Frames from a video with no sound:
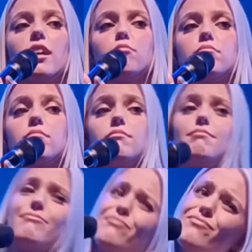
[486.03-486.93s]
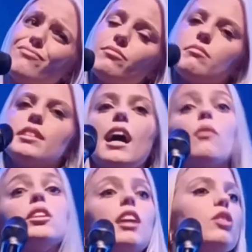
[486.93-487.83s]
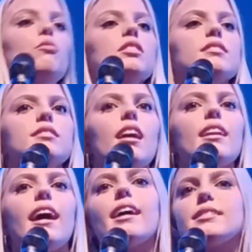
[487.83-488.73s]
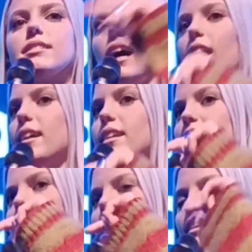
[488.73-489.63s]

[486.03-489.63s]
Okay. Now another one that's not as sad.